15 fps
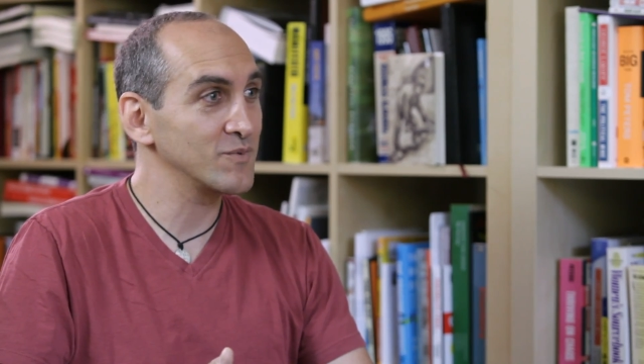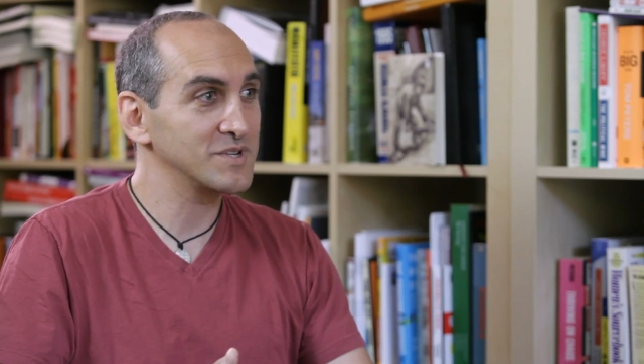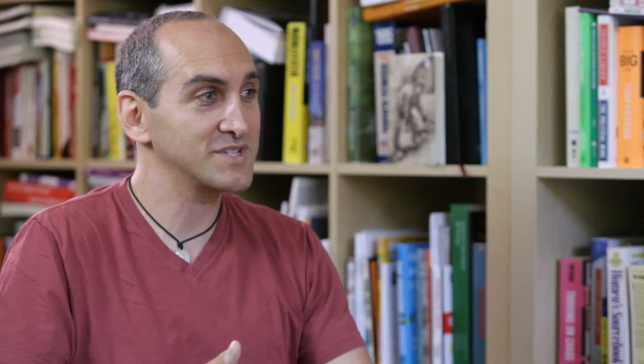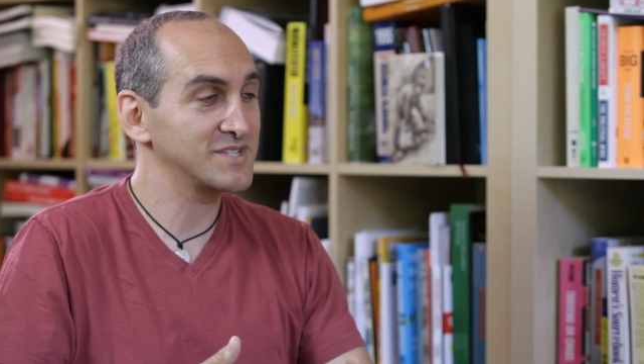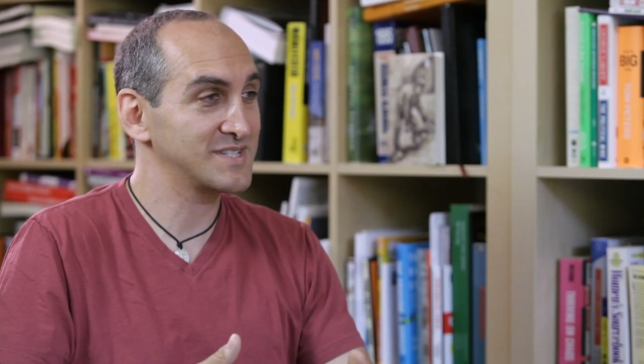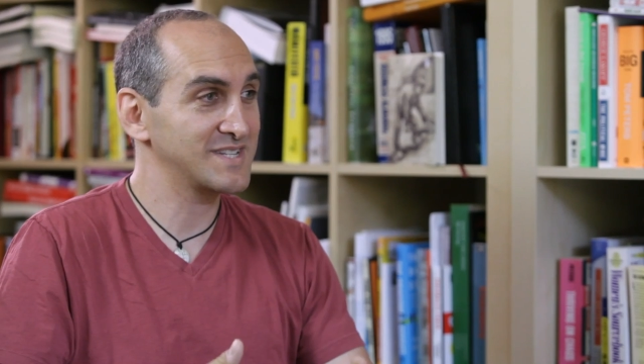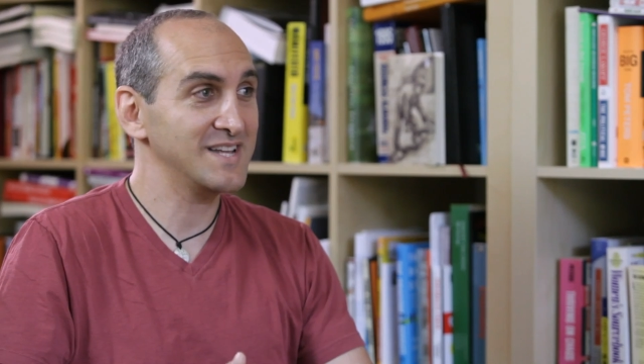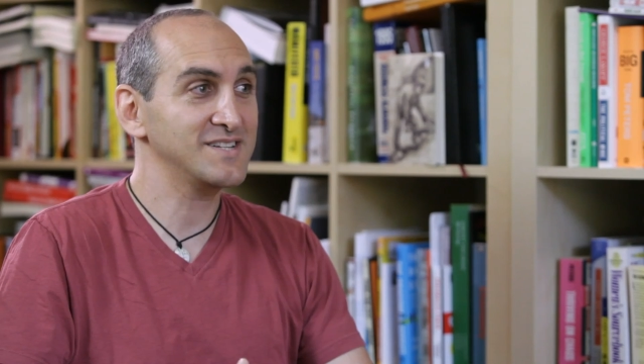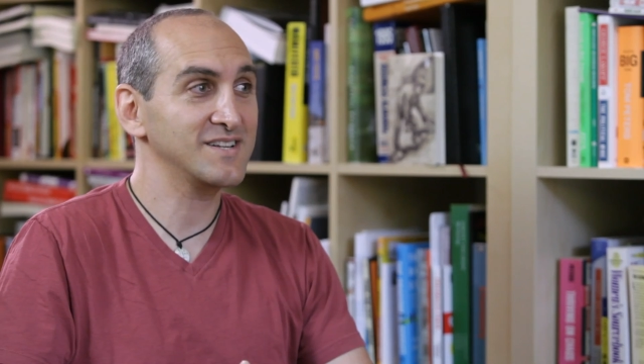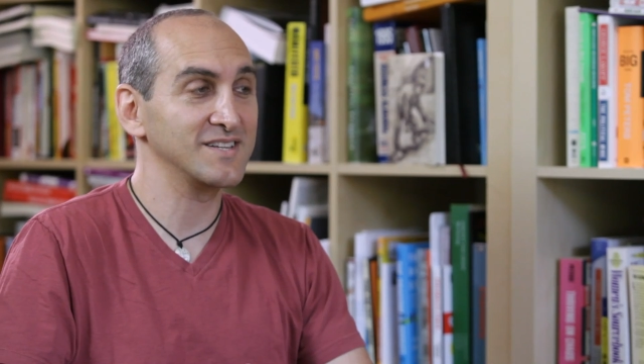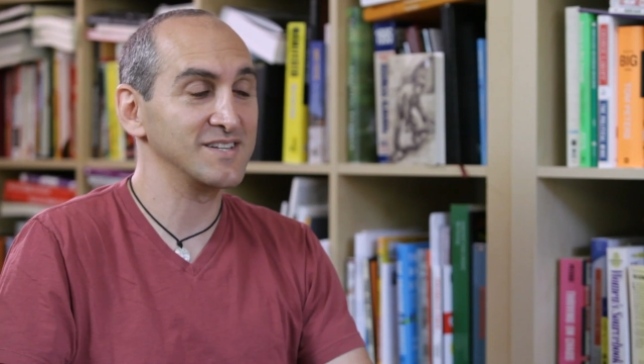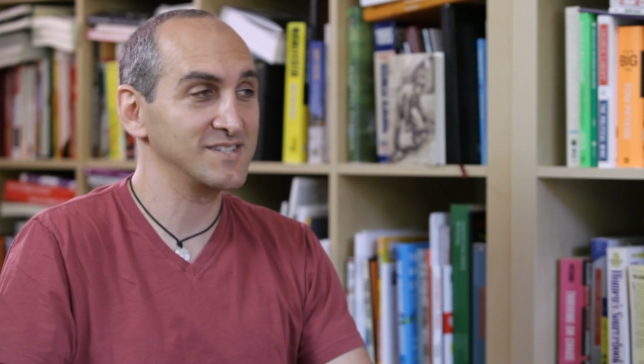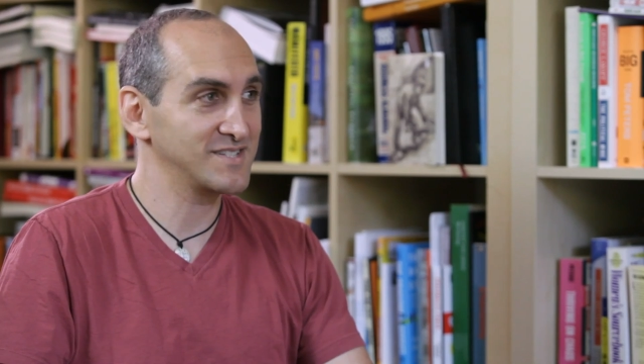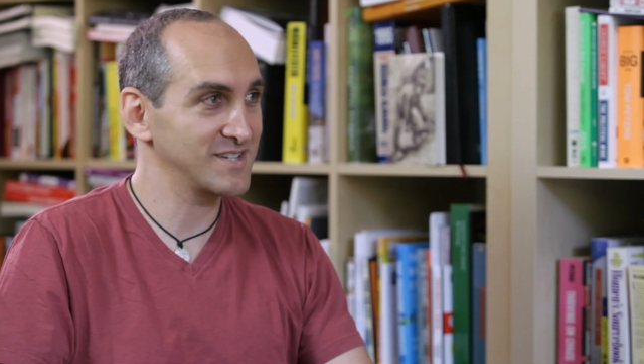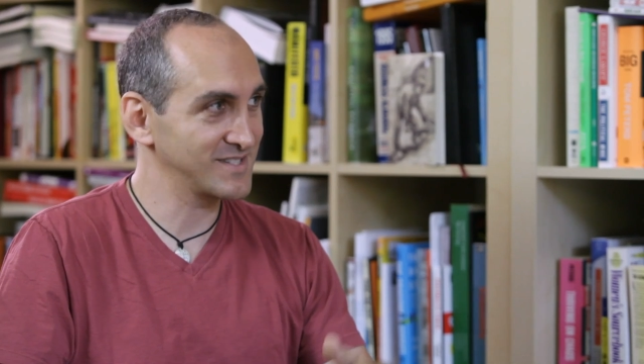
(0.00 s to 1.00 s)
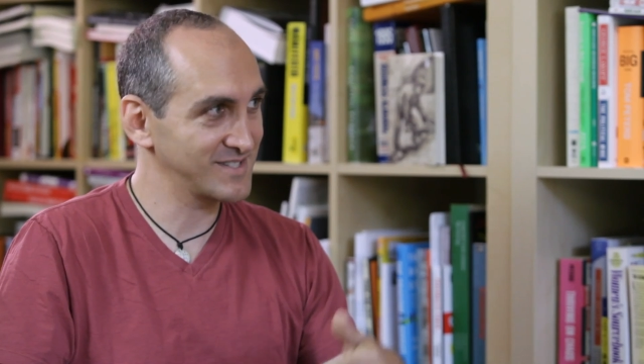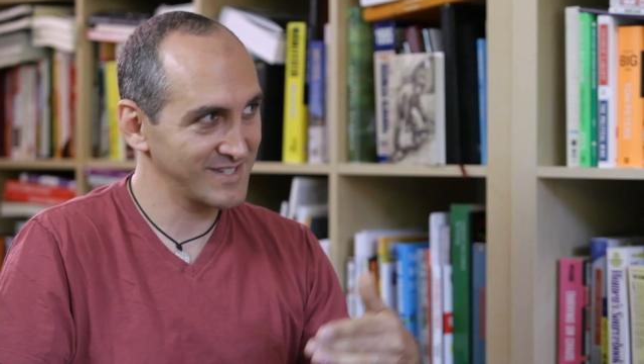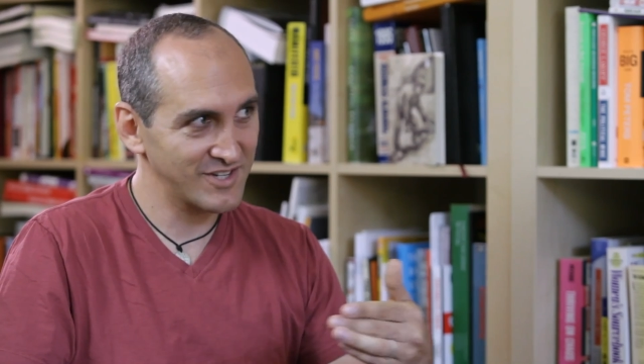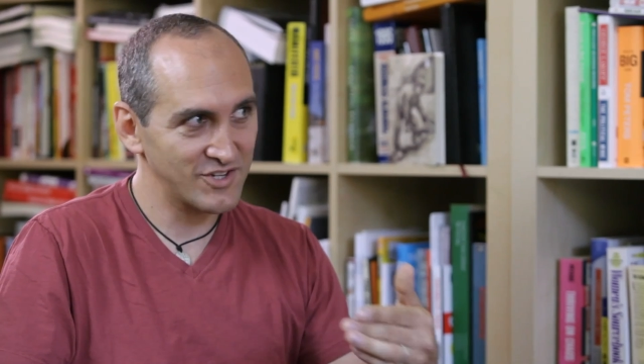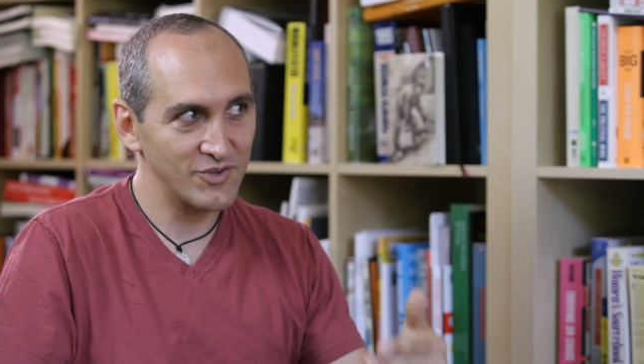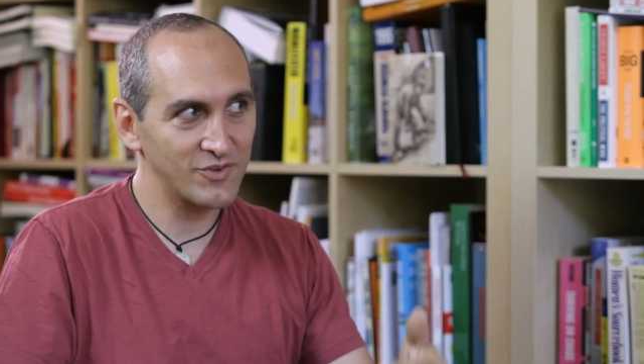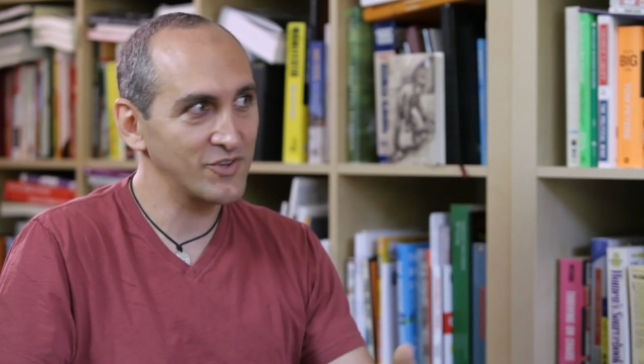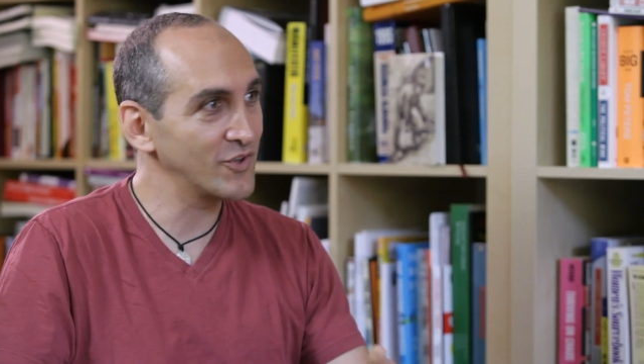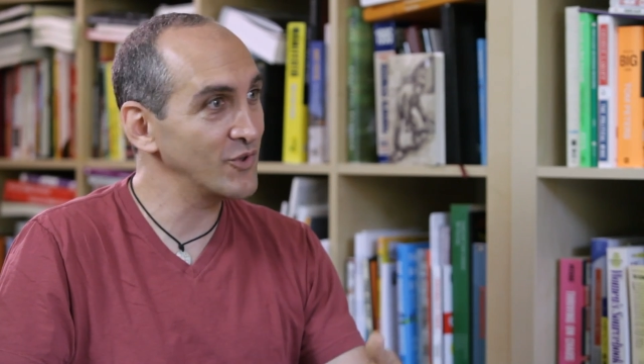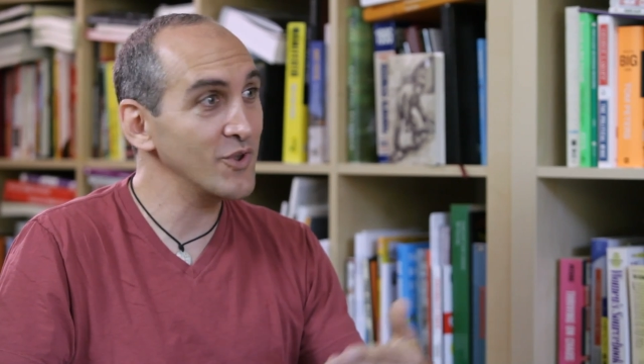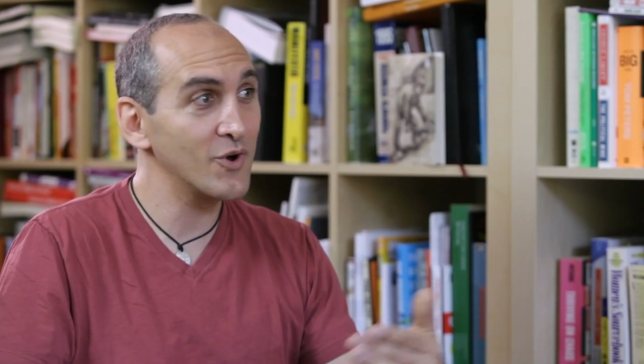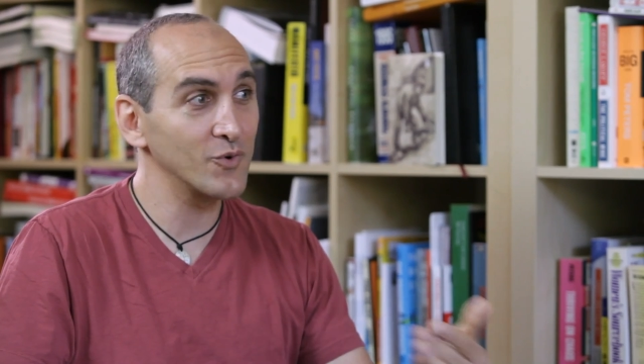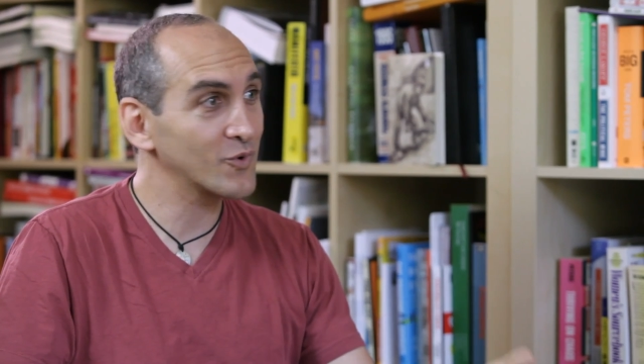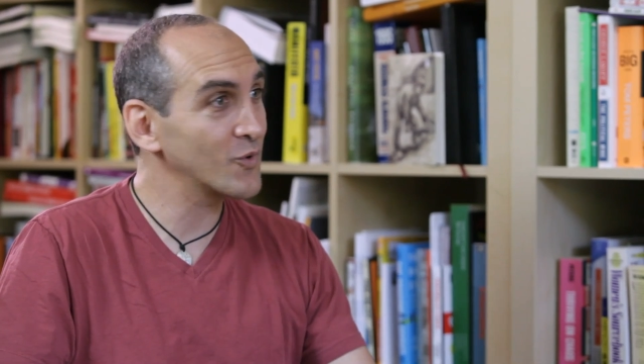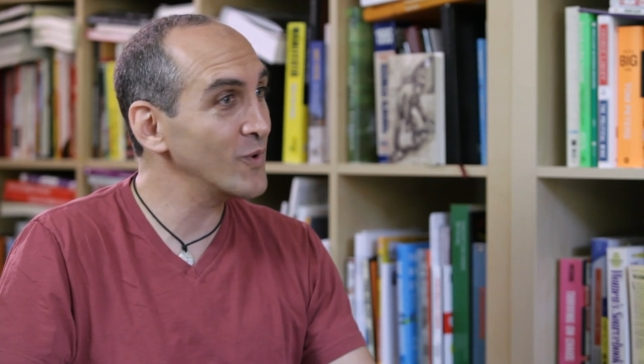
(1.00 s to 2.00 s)
which essentially is just you
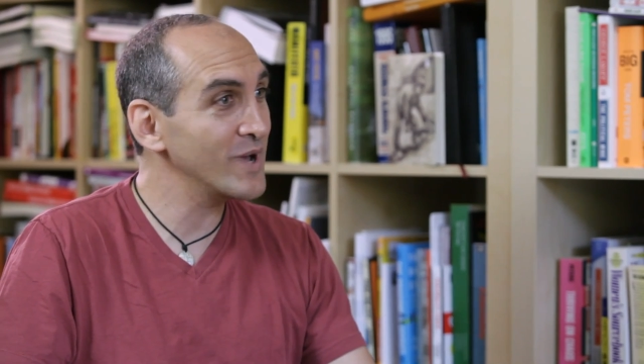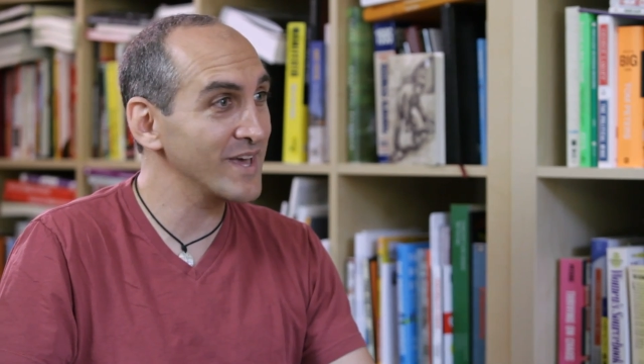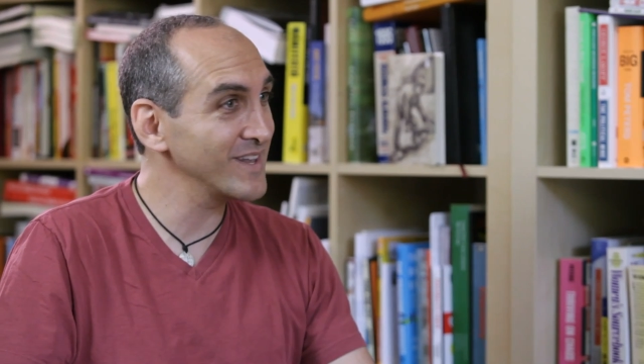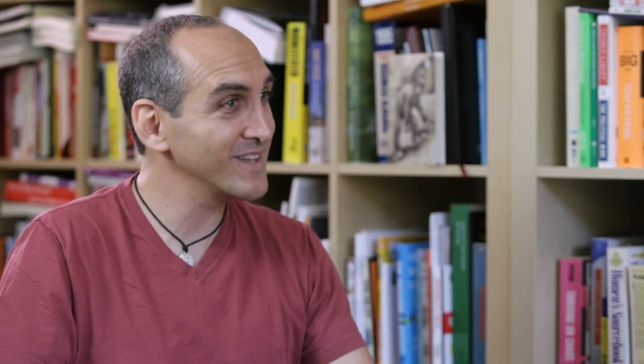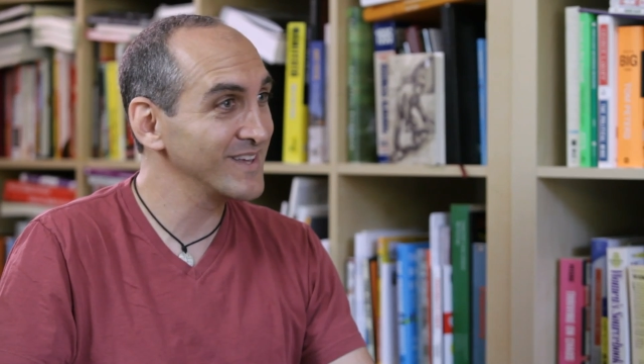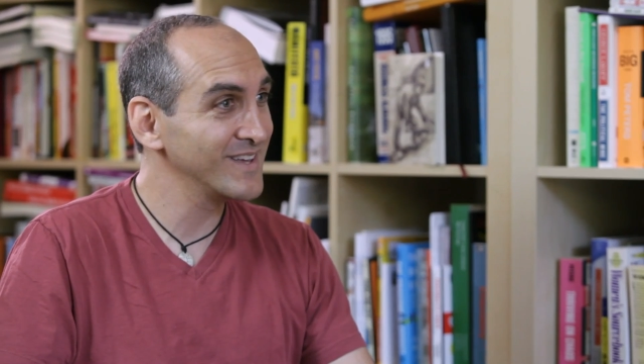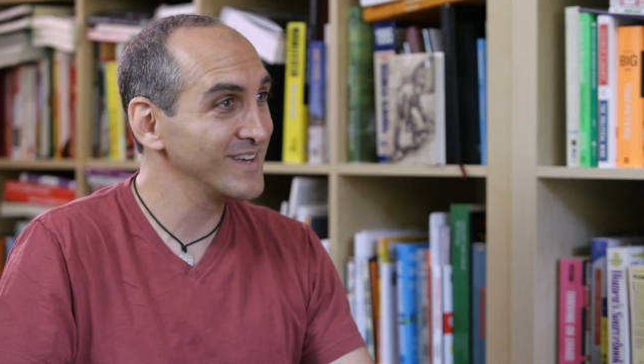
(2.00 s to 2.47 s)
don't quit.